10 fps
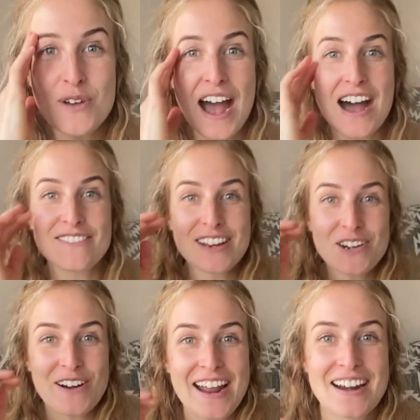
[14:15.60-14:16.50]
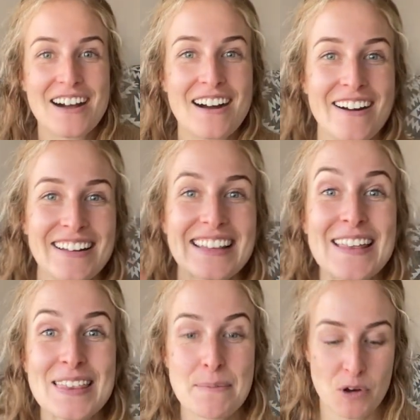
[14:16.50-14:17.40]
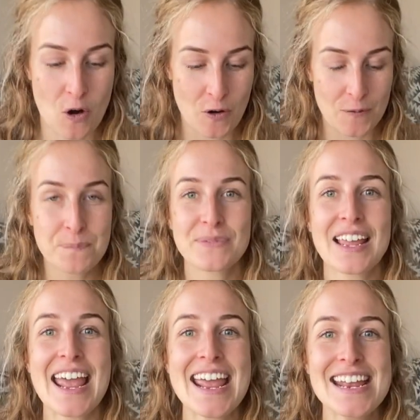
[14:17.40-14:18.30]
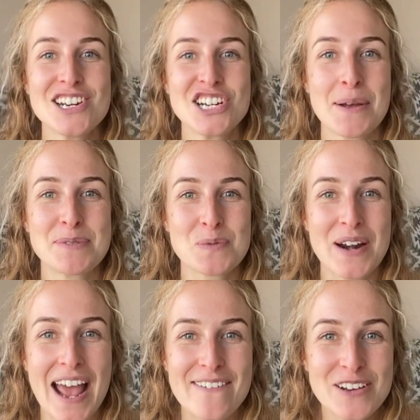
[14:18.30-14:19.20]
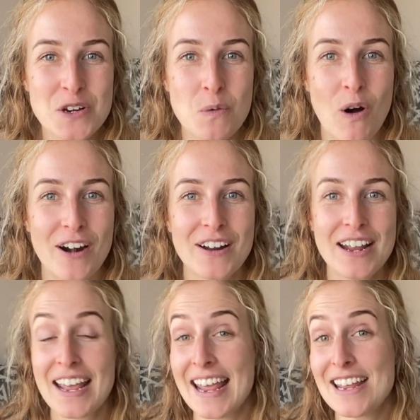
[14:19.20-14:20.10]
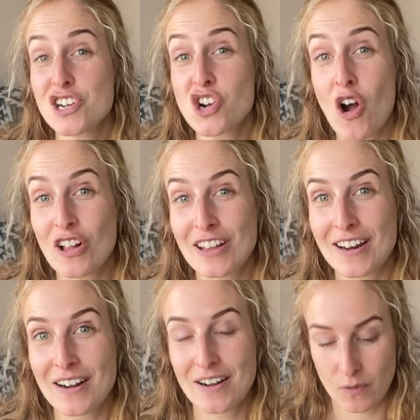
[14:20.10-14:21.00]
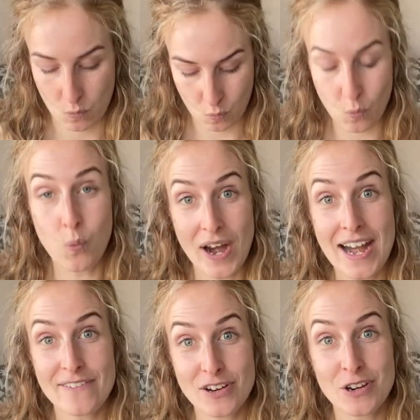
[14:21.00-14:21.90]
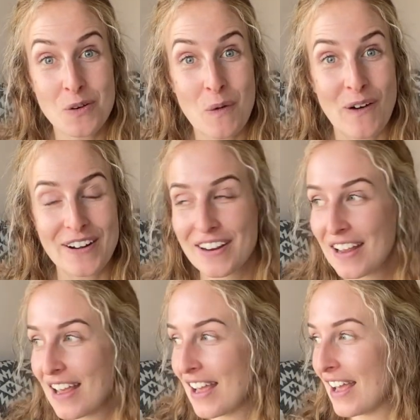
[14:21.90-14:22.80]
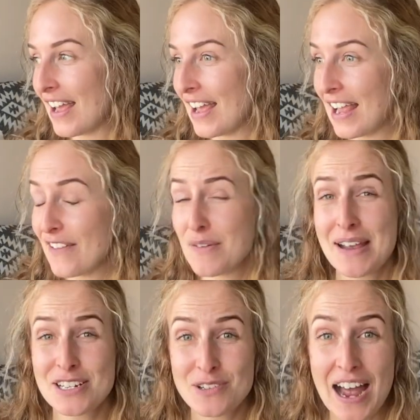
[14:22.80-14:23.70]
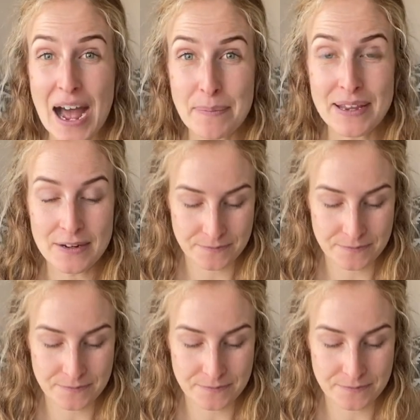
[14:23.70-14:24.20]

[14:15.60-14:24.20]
have in your head are, let them go. Eat chips whenever you want. Eat chocolate whenever you want. If it makes you happy,